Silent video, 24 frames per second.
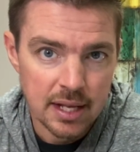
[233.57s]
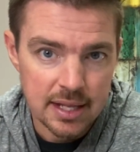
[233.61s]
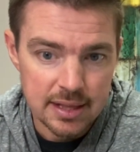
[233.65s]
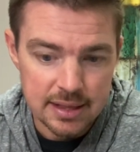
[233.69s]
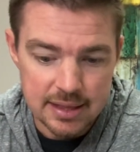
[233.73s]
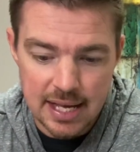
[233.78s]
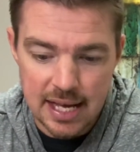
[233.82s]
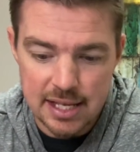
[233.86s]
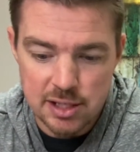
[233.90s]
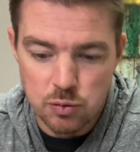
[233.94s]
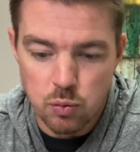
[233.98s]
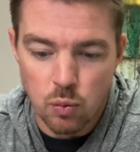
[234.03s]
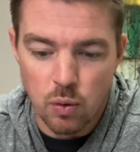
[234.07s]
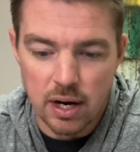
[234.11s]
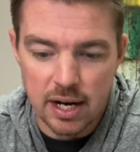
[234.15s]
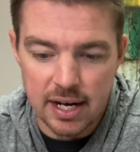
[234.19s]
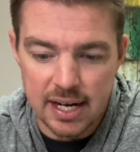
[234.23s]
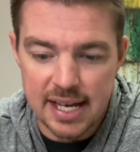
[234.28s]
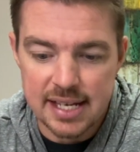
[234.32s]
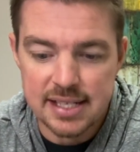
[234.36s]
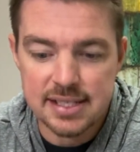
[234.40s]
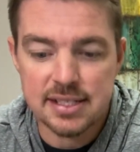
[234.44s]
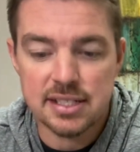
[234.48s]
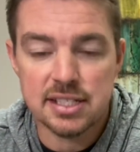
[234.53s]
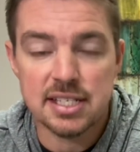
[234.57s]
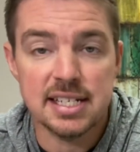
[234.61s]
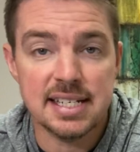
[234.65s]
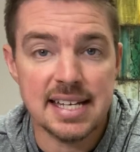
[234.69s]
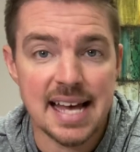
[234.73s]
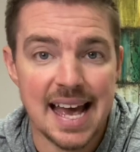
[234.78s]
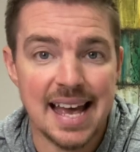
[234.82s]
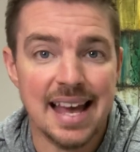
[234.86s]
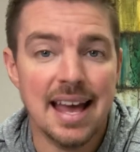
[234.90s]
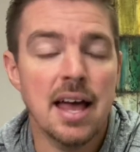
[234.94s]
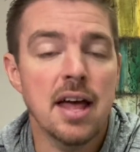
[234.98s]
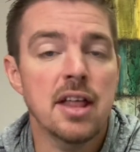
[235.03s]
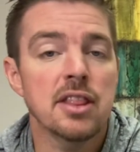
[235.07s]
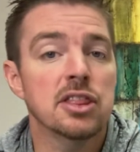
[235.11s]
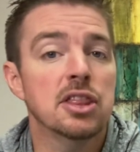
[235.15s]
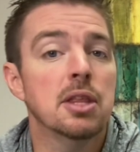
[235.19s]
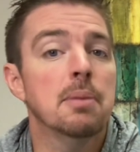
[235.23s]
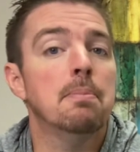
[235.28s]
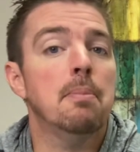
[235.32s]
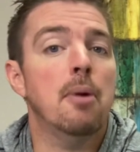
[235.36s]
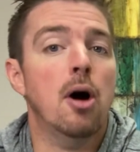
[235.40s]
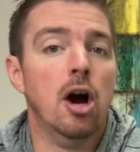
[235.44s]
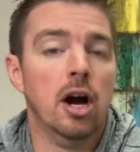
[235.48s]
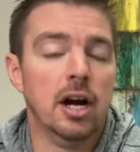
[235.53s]
That's what it is today. The
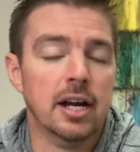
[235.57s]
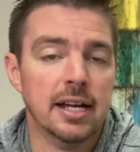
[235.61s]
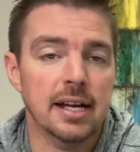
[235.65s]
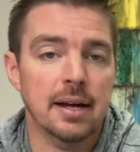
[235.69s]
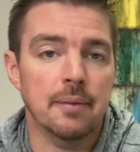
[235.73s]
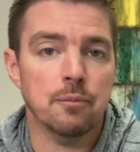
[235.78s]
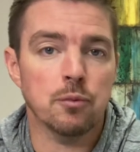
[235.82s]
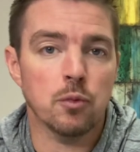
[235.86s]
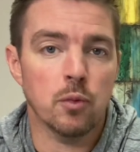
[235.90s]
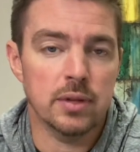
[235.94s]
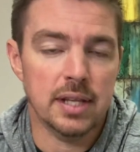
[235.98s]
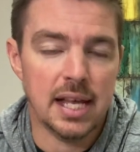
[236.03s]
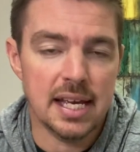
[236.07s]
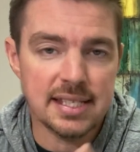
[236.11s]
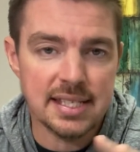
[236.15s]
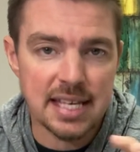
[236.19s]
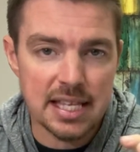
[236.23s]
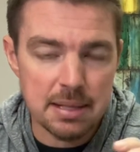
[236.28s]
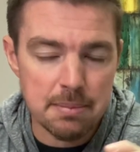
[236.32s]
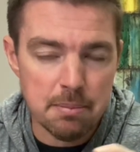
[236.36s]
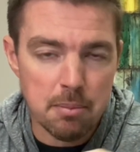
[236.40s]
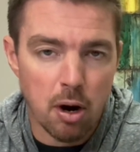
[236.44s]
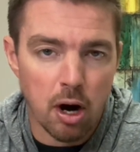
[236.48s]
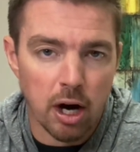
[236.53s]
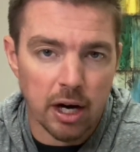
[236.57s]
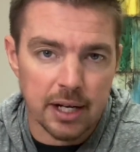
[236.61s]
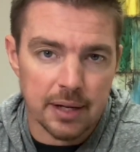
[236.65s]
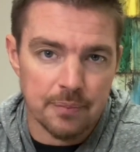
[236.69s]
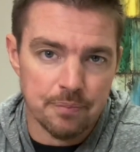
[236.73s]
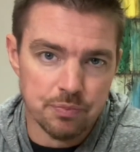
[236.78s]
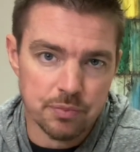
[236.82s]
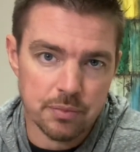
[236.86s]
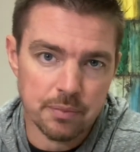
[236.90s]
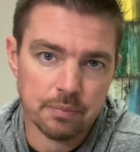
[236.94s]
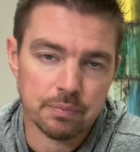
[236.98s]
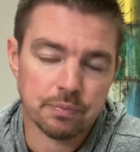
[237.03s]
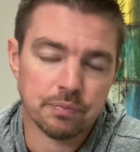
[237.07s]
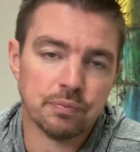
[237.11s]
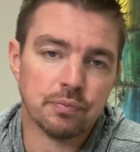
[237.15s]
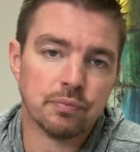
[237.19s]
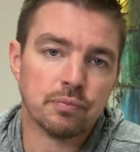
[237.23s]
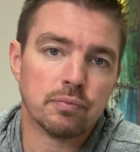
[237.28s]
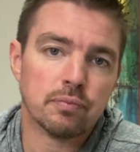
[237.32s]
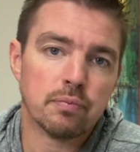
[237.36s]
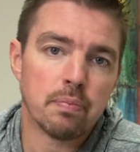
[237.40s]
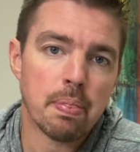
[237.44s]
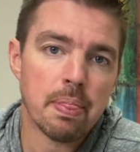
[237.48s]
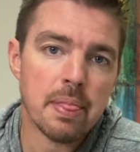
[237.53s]
market, when they say the market,
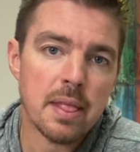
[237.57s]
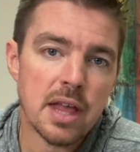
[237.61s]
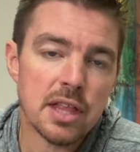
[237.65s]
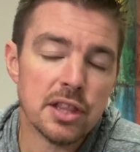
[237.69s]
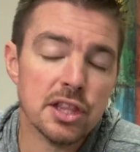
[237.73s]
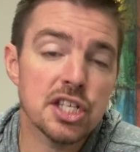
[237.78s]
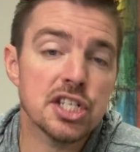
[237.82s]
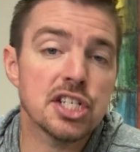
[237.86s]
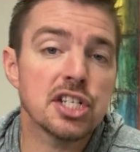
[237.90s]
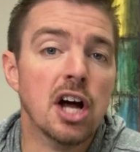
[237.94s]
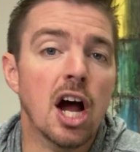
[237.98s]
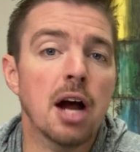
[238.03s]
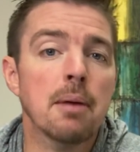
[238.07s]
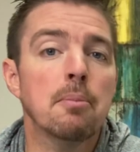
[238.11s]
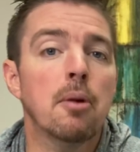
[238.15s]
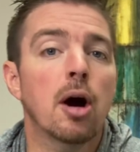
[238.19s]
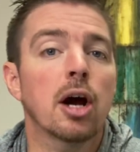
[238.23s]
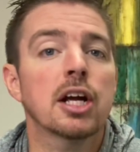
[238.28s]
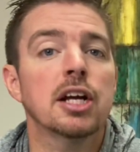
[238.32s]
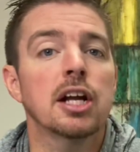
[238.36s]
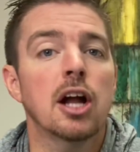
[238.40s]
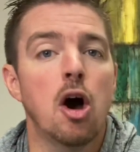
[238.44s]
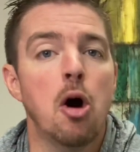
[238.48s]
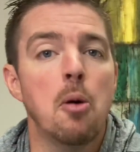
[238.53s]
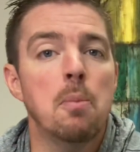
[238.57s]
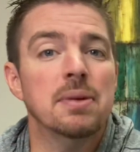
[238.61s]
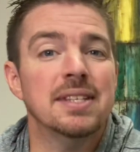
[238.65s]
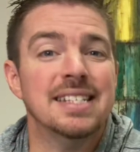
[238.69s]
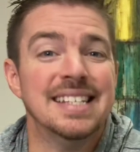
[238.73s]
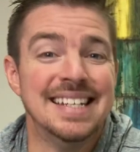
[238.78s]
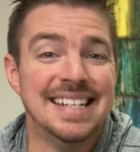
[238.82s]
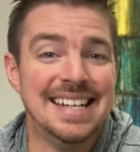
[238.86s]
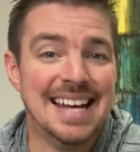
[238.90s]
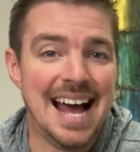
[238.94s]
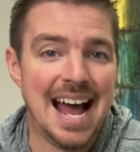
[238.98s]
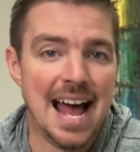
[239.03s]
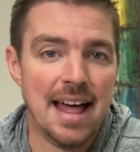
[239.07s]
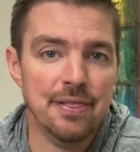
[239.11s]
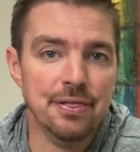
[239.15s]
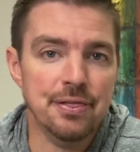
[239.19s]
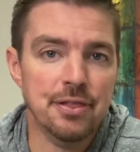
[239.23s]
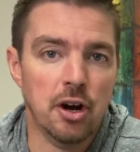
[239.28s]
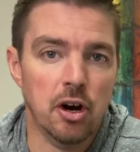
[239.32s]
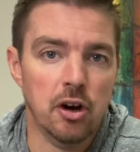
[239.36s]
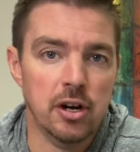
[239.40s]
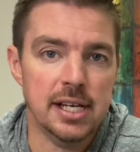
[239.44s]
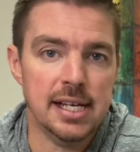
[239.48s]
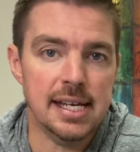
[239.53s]
the stock market opens at
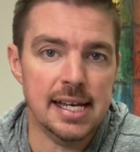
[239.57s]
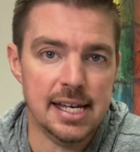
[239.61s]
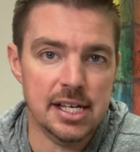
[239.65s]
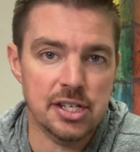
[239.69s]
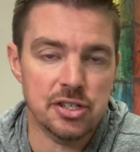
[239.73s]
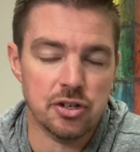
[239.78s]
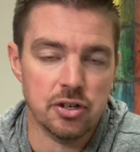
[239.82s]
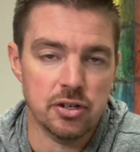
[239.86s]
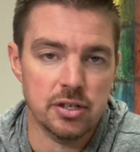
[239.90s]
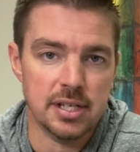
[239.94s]
9:30 Eastern